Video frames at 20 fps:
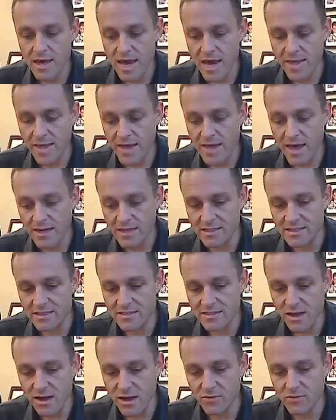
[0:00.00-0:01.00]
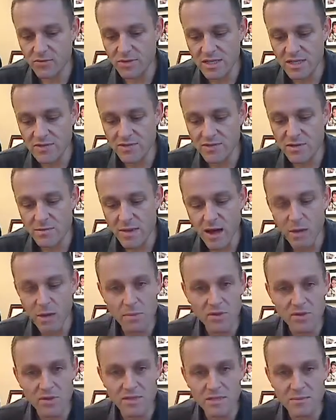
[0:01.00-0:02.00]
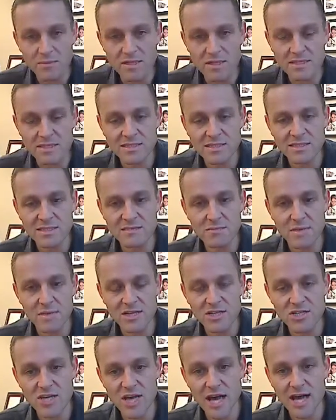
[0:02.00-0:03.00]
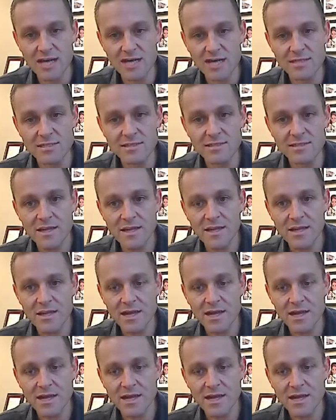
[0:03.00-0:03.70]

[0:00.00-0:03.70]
and that it's not even about building the business as much as